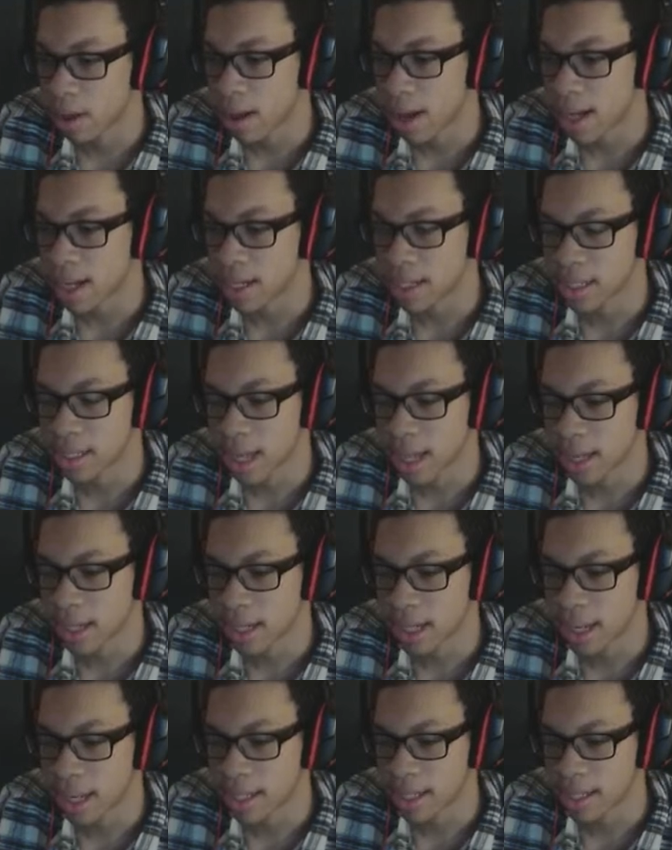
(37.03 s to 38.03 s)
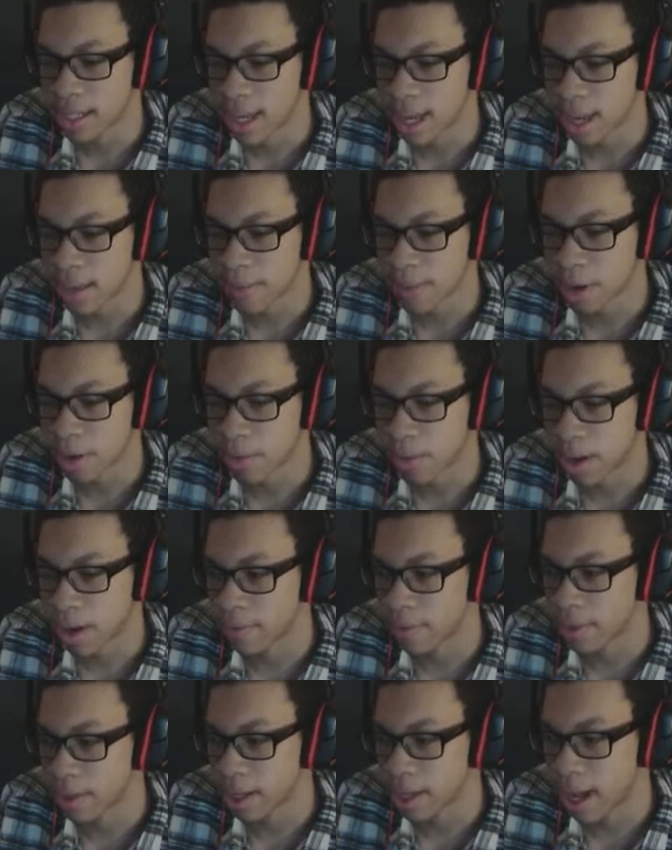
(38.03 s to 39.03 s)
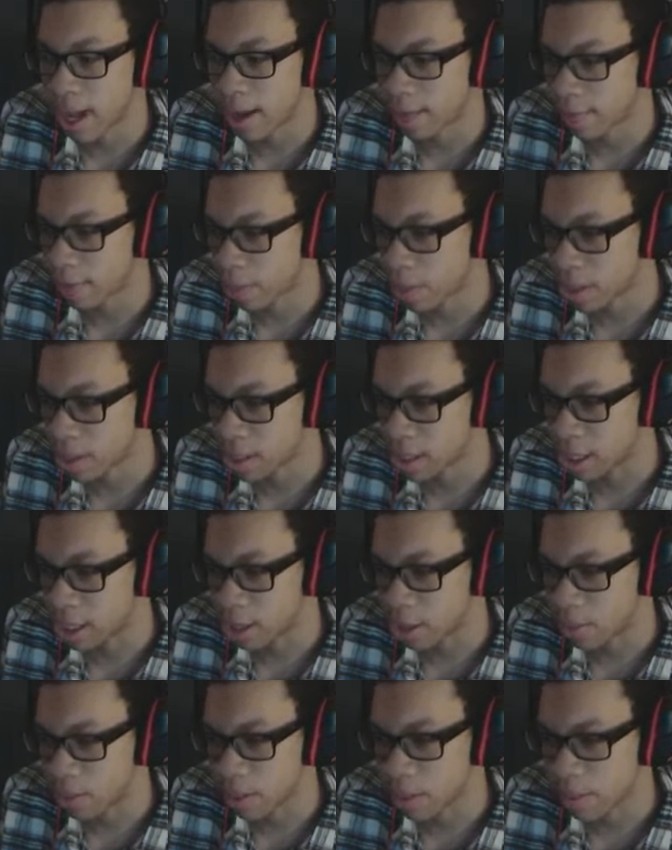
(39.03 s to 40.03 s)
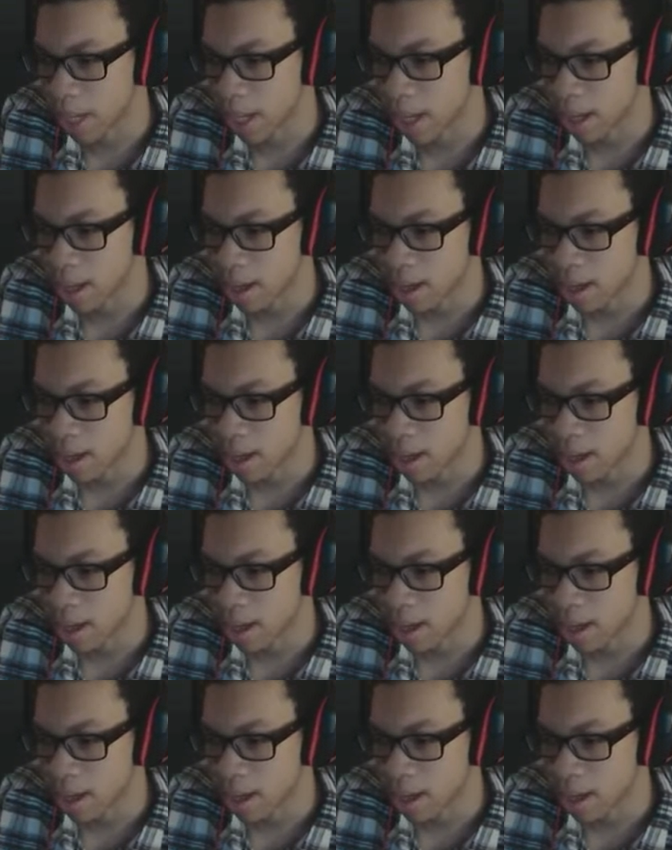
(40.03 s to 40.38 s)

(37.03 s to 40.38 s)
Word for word: I just can't let it take me or whatever the F it wants to do with me.